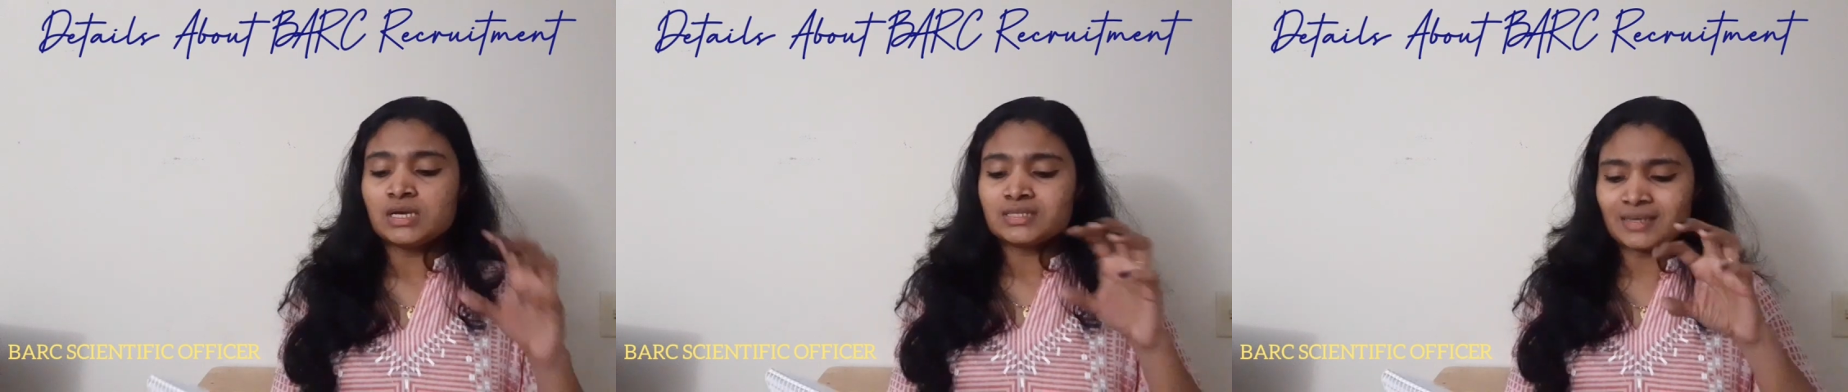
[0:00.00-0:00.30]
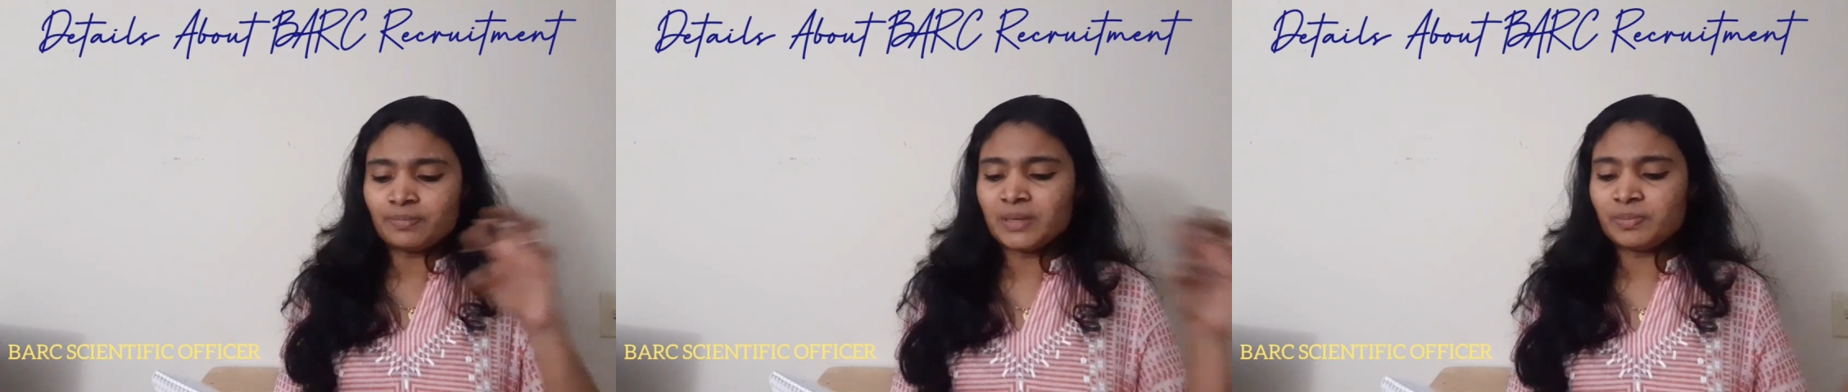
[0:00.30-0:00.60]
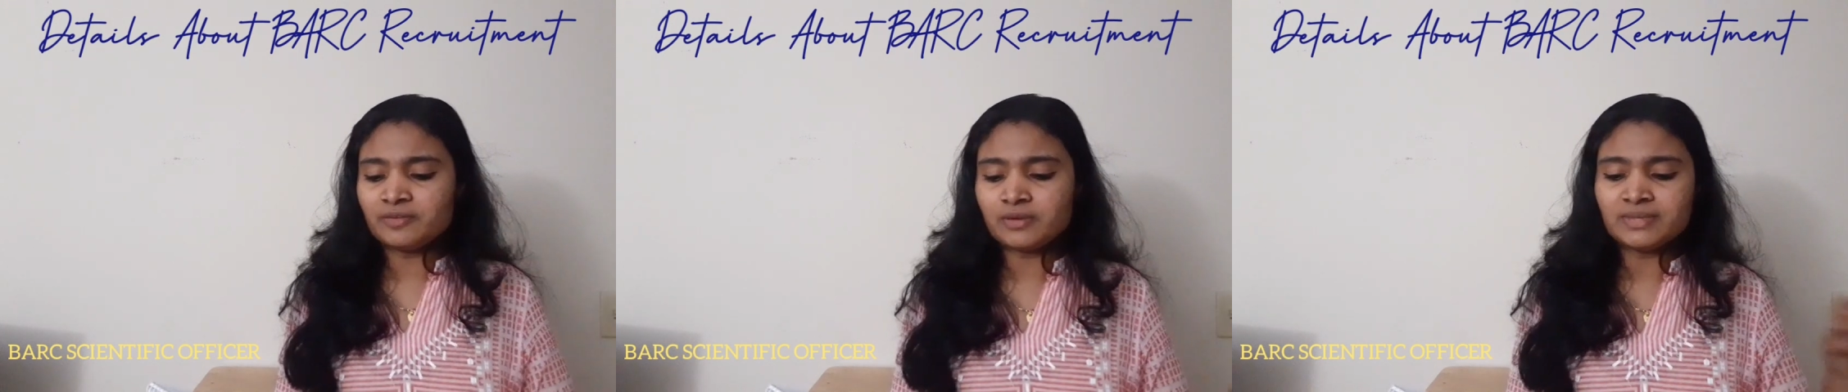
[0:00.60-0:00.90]
some
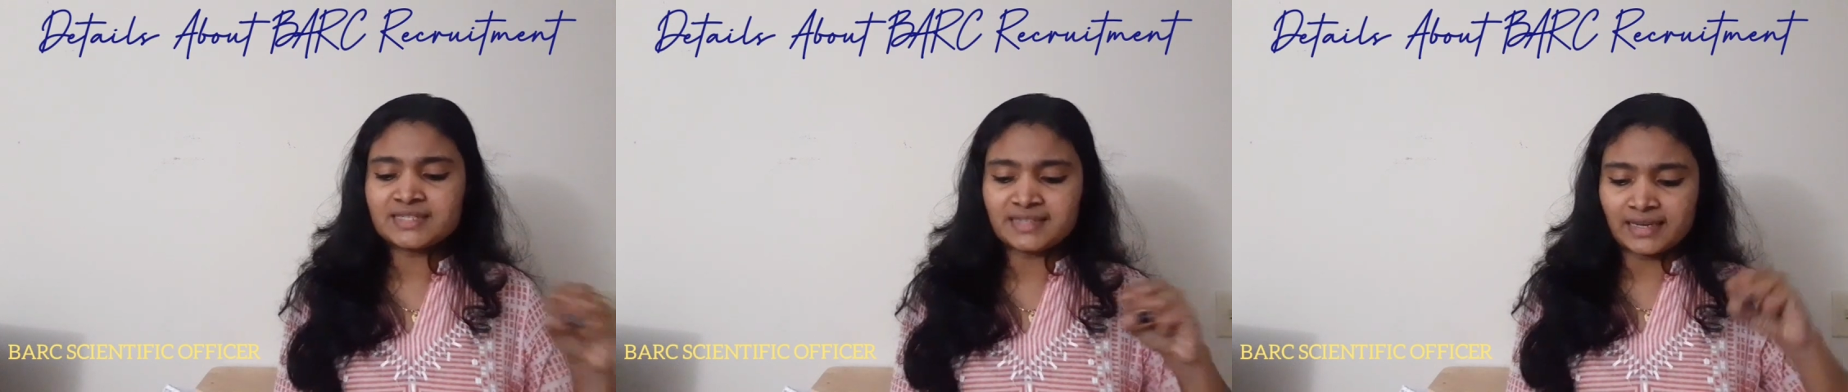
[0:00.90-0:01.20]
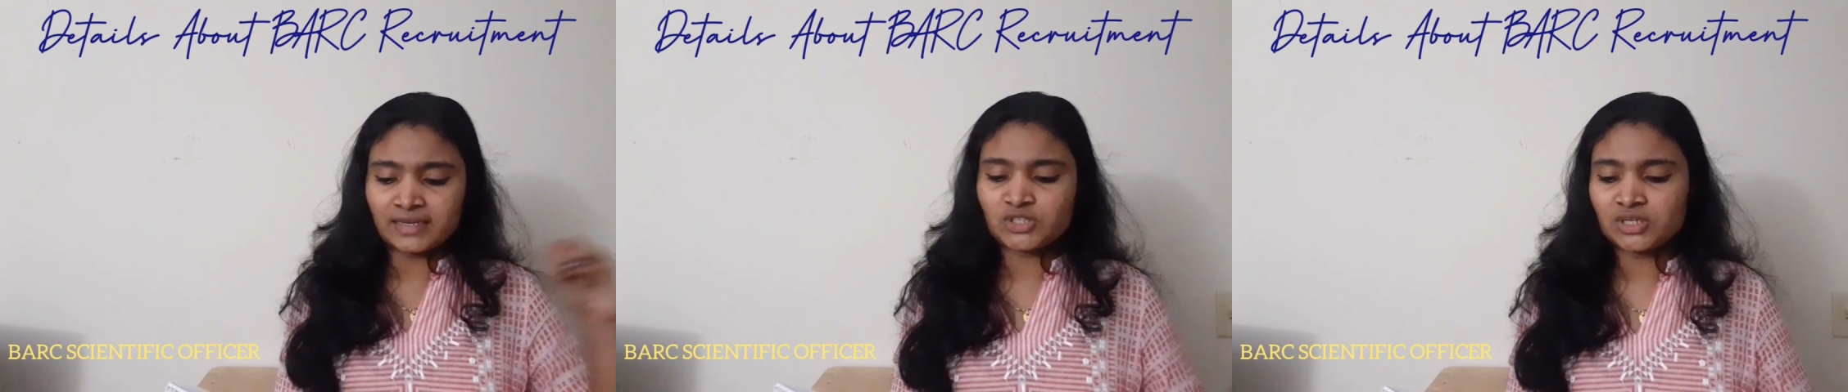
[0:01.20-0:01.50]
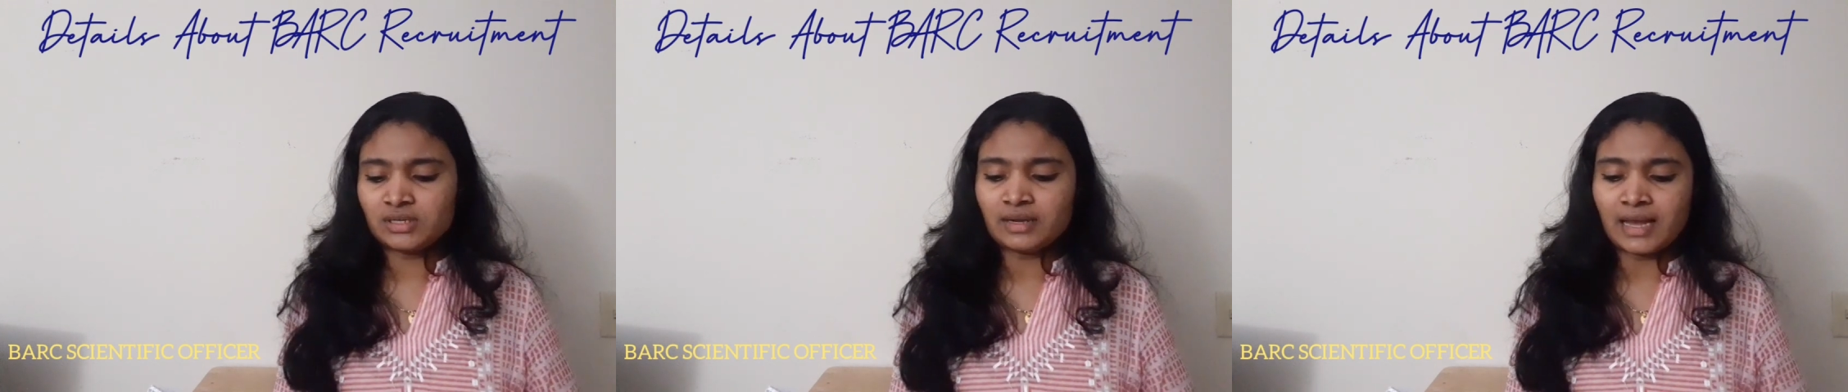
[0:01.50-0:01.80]
people will be
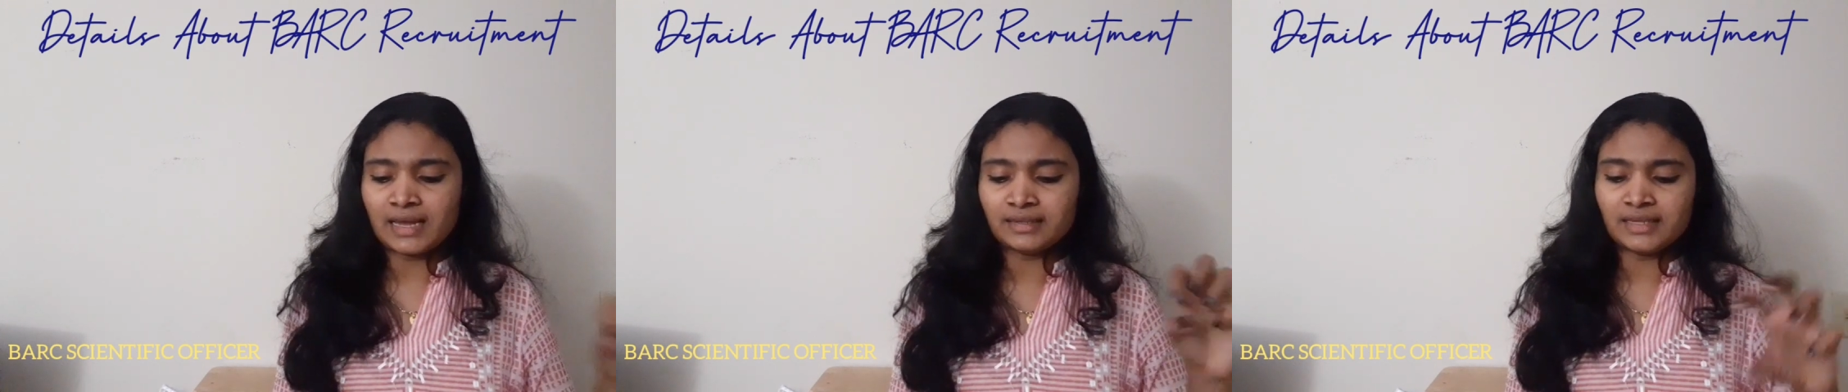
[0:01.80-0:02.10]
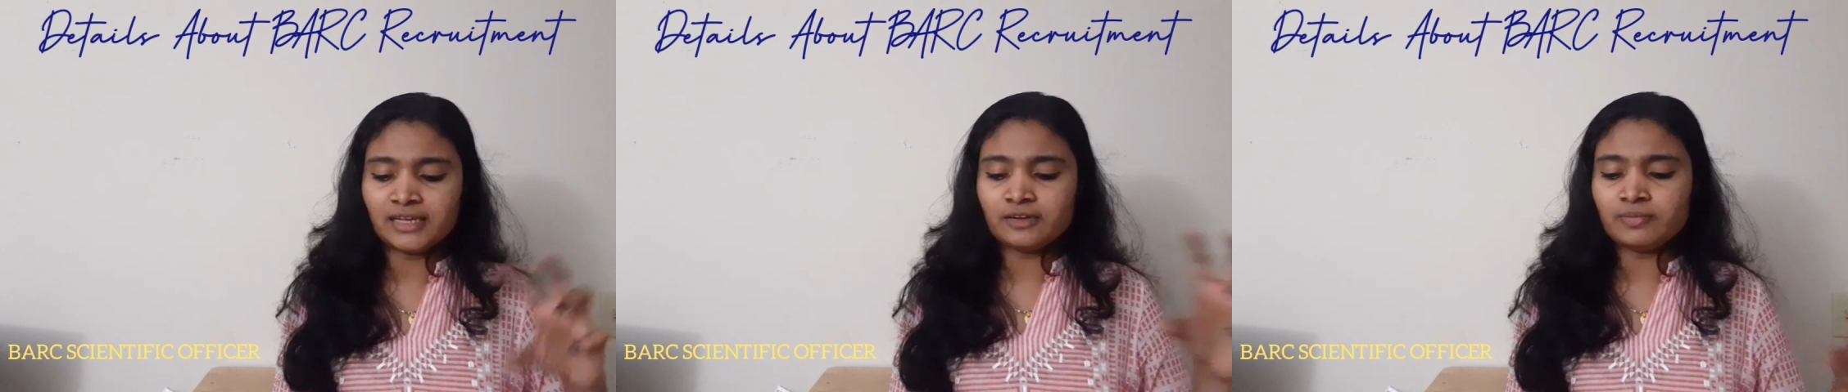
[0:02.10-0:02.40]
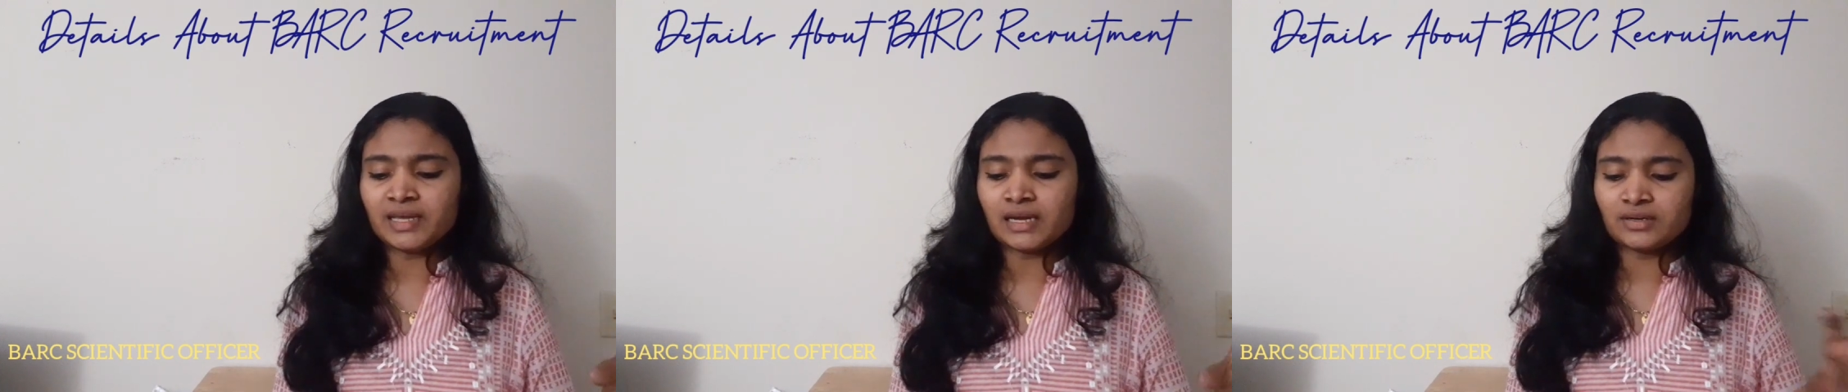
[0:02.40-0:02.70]
selected and they
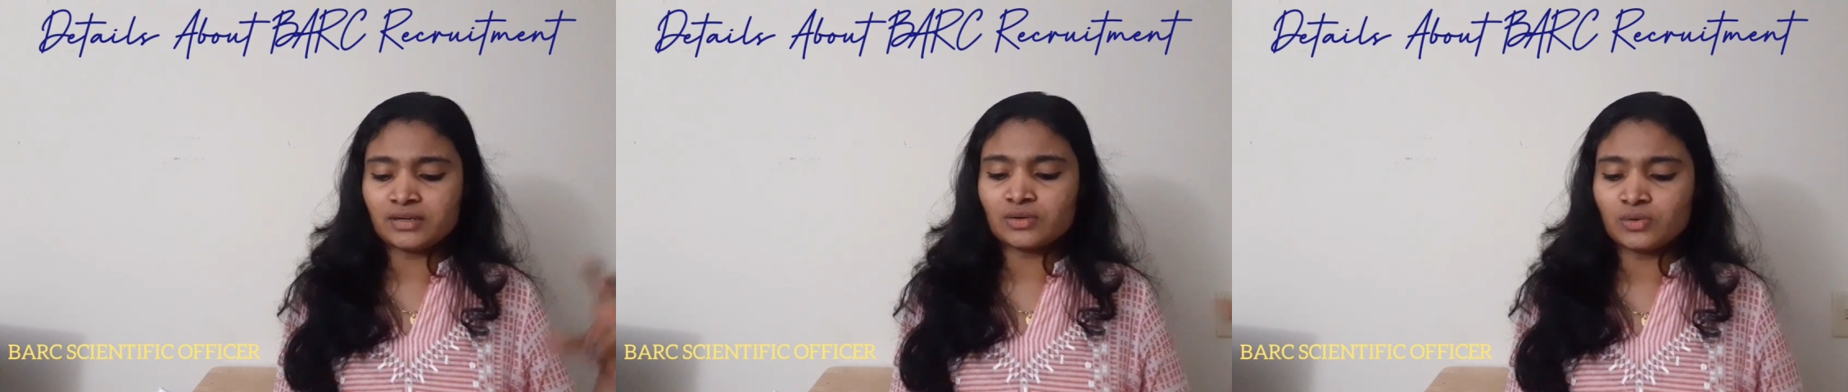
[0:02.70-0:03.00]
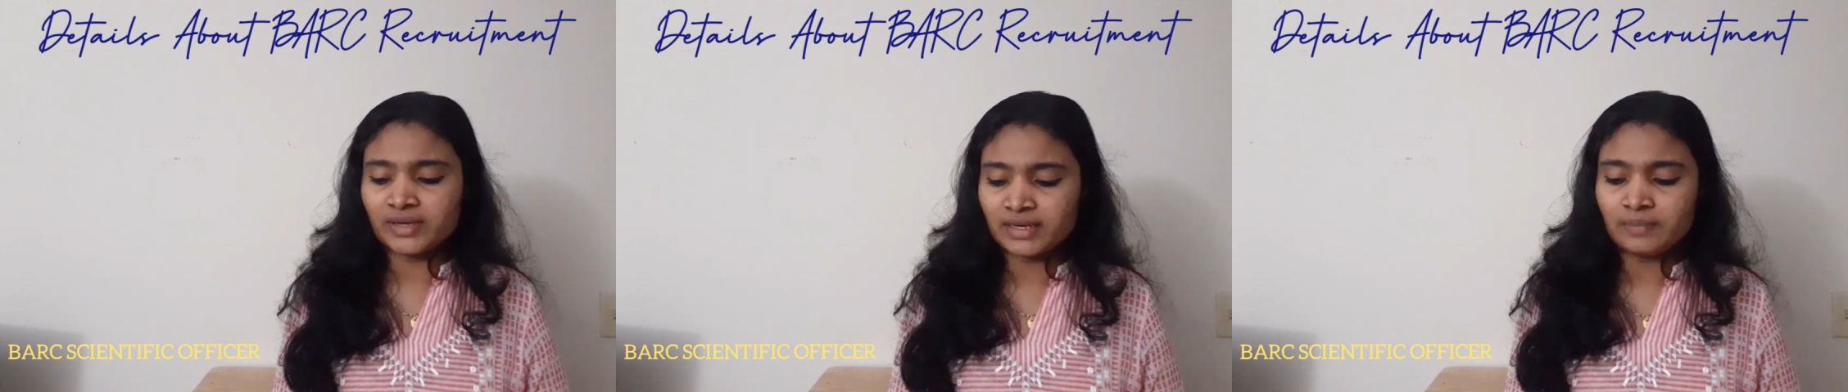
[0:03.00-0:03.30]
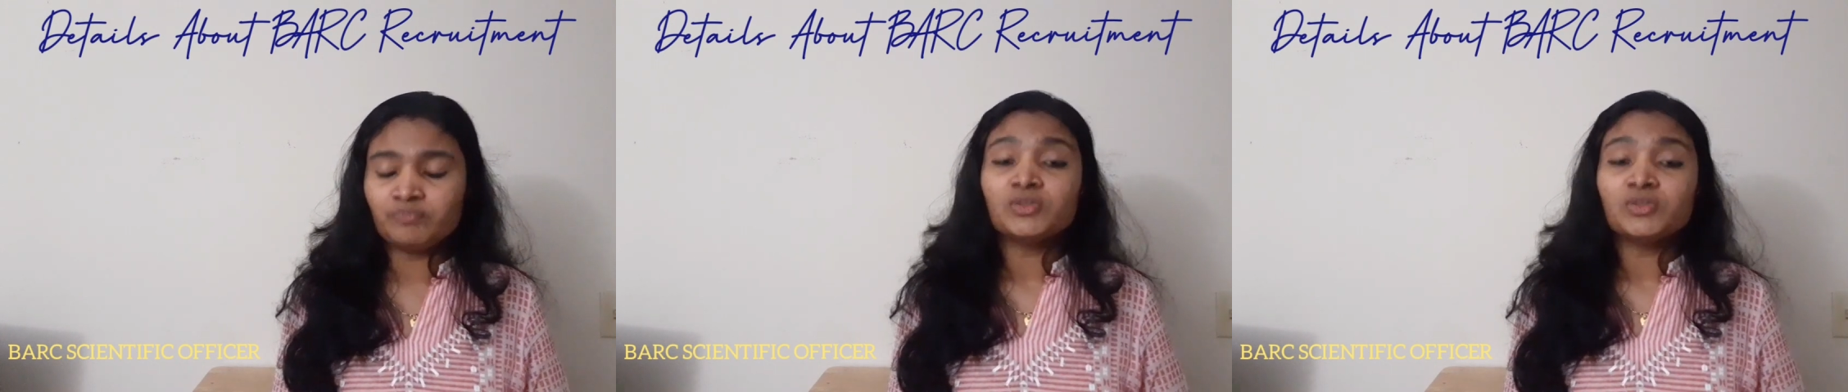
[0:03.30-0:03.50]
will be undergoing a